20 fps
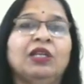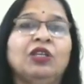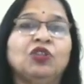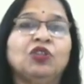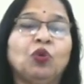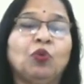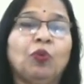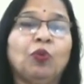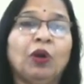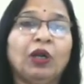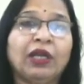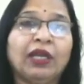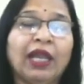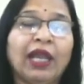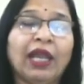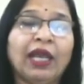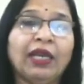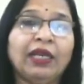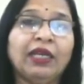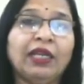So what
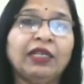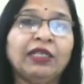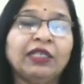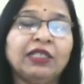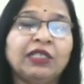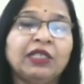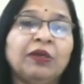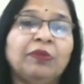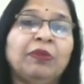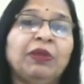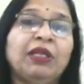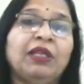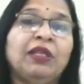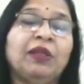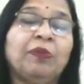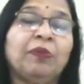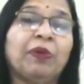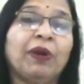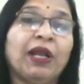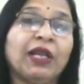can determine the
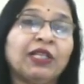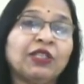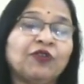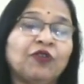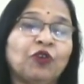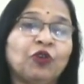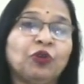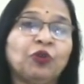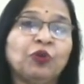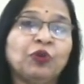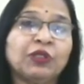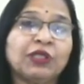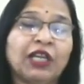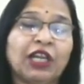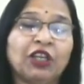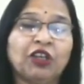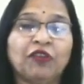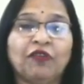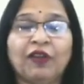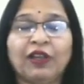price for those
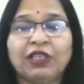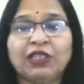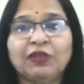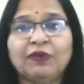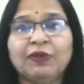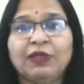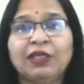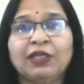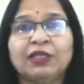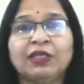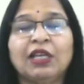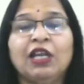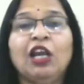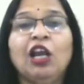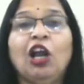kind of activities?